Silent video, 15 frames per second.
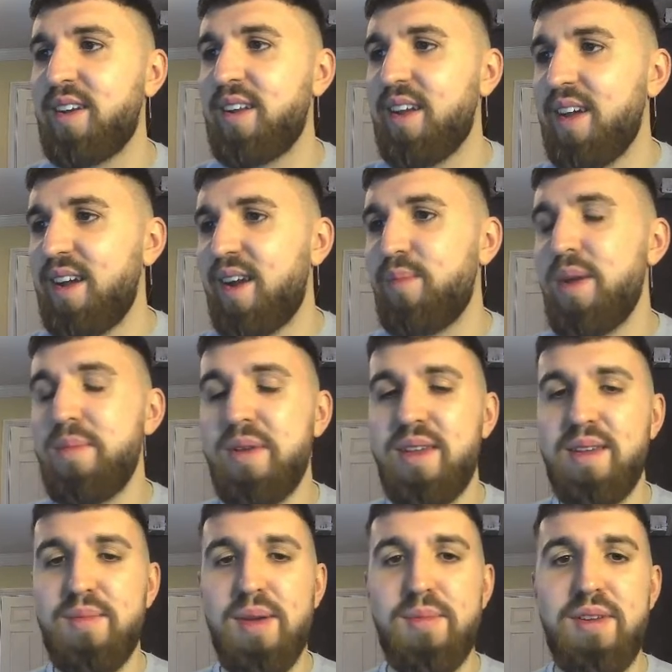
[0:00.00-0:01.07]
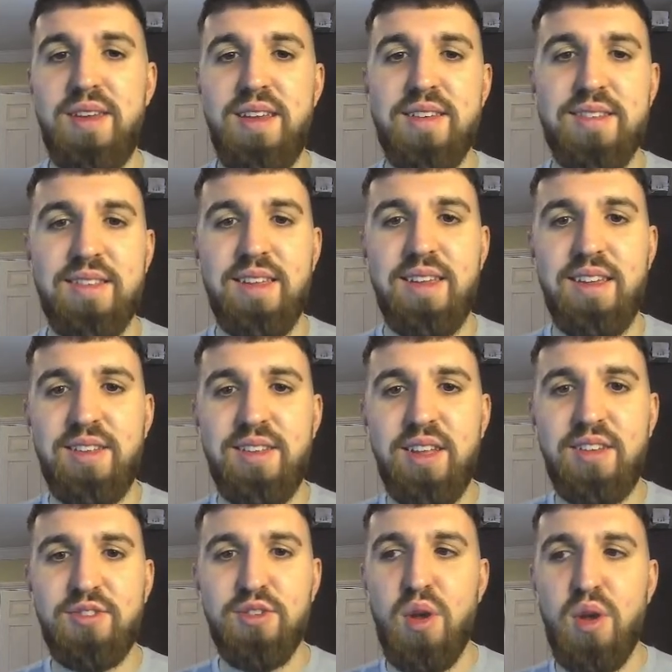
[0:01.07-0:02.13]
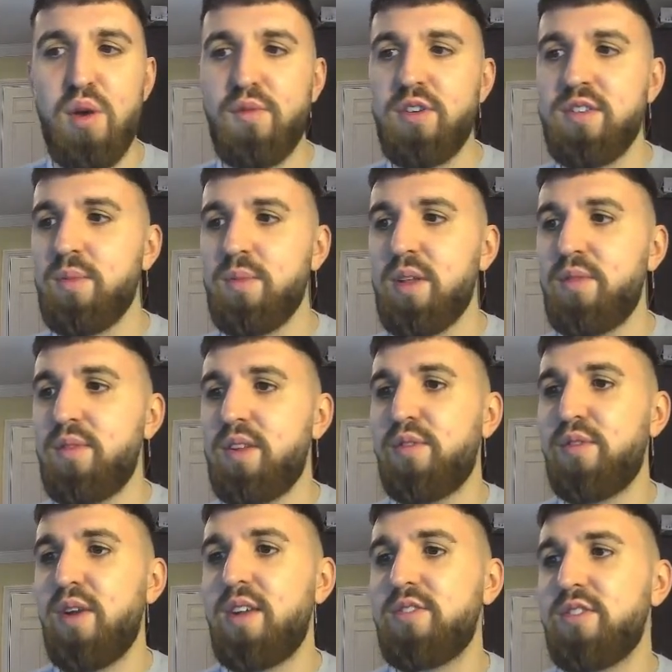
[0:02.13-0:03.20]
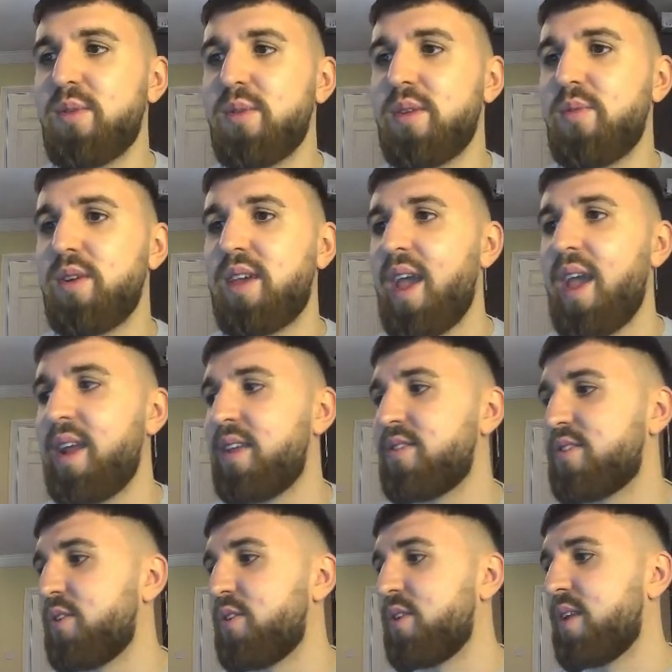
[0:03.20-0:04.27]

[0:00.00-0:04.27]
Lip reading: or maybe he isn't. He's just going for some differentials with Kane and Son.